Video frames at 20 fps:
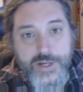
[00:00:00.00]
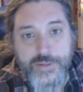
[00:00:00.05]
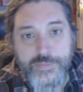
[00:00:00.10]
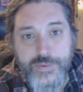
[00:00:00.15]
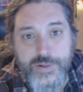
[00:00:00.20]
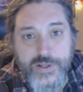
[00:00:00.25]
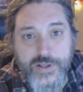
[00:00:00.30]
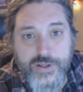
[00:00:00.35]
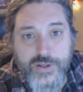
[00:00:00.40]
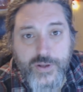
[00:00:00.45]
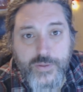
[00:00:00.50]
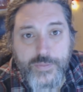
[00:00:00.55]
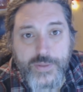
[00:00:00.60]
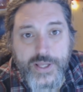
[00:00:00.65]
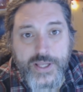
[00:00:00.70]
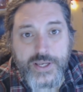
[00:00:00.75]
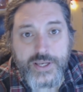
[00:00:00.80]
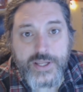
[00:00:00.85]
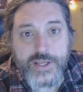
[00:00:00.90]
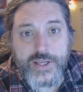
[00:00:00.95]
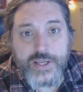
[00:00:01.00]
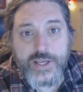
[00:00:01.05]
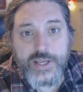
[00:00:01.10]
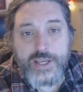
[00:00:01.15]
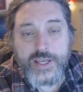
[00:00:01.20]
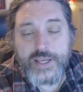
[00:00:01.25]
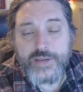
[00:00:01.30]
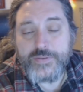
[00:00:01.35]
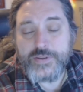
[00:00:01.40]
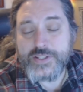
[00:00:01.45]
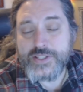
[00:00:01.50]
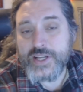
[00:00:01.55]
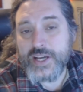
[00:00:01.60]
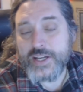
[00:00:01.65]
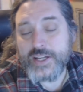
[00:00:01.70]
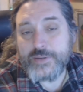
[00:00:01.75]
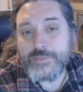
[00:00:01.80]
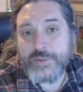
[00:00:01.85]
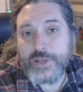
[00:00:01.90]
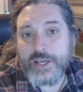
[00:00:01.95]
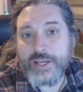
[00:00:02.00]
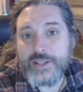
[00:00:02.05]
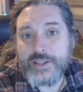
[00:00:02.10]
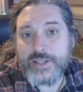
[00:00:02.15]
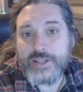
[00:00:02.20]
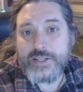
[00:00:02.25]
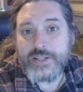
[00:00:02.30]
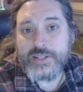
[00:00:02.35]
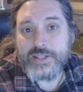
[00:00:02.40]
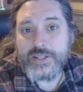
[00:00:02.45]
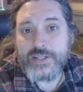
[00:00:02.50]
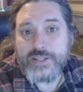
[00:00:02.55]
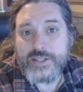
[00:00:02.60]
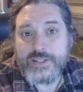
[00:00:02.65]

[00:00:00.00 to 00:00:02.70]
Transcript: up in a little bit. If it's not up yet, then